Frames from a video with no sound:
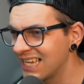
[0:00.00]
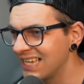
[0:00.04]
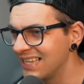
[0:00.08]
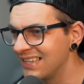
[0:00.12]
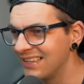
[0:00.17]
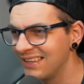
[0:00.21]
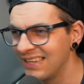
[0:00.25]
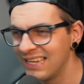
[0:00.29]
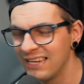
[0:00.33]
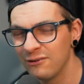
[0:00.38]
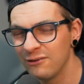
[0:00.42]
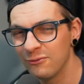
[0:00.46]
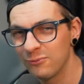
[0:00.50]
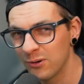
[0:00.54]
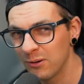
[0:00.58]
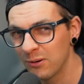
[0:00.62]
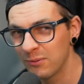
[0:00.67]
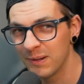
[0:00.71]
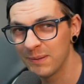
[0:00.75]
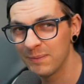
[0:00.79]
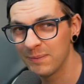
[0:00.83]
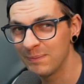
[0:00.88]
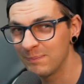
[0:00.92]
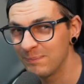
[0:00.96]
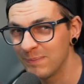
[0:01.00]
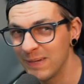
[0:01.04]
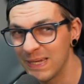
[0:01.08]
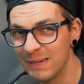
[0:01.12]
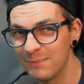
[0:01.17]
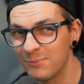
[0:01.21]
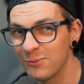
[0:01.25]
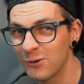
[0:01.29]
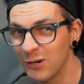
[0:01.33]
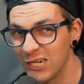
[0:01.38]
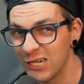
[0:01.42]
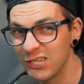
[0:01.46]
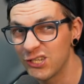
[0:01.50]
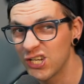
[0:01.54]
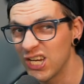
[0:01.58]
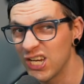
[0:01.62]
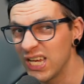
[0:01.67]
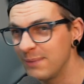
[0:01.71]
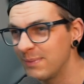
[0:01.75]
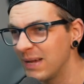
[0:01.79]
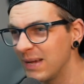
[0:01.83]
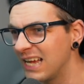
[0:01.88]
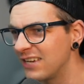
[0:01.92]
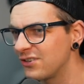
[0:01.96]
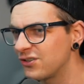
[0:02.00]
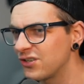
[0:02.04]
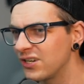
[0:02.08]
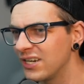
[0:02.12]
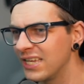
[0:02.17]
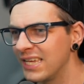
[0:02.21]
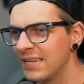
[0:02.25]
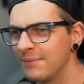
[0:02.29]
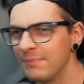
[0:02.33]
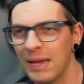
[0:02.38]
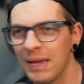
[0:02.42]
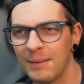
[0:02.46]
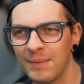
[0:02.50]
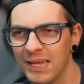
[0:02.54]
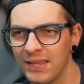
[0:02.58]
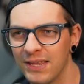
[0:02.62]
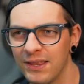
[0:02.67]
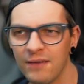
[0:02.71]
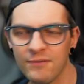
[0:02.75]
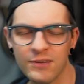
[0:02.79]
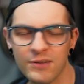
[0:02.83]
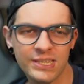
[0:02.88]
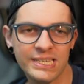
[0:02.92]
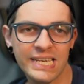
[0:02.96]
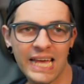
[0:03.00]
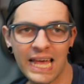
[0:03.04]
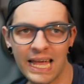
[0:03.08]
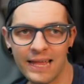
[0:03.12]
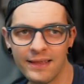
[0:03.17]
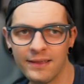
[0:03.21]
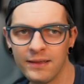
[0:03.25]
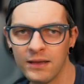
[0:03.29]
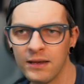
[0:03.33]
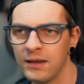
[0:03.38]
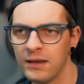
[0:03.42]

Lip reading: and it would probably be pretty cheap actually, maybe another 10,